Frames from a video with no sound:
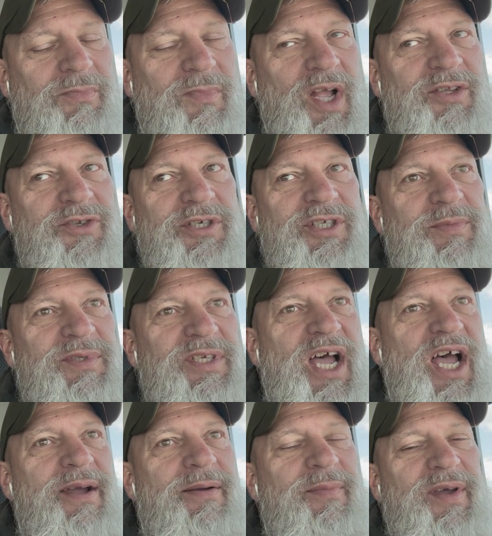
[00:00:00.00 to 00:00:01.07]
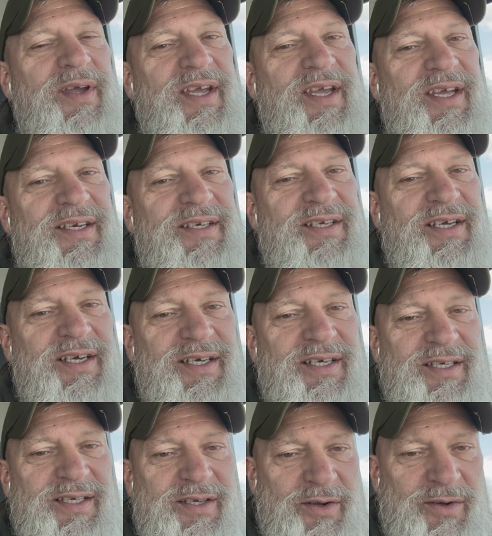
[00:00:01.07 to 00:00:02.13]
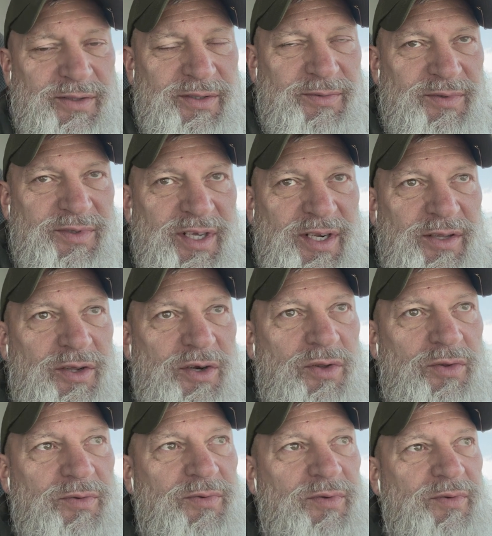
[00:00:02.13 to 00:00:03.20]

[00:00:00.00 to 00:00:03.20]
I took some time and uh, you know did a little